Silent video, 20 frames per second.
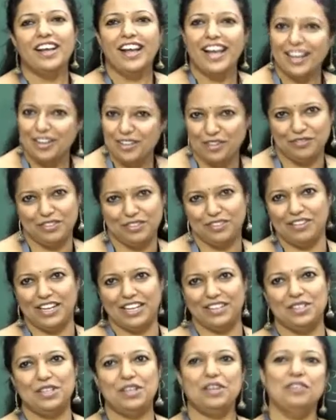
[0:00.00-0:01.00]
Hello everyone.
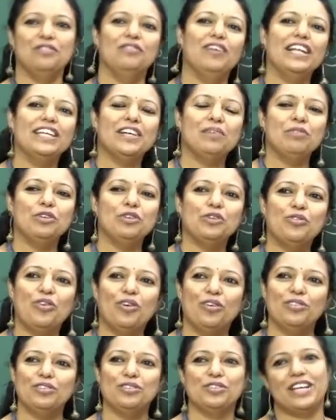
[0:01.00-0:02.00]
Welcome you
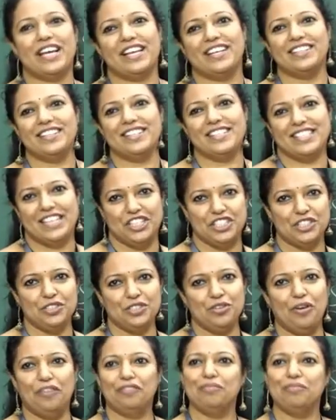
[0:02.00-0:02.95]
all to another session of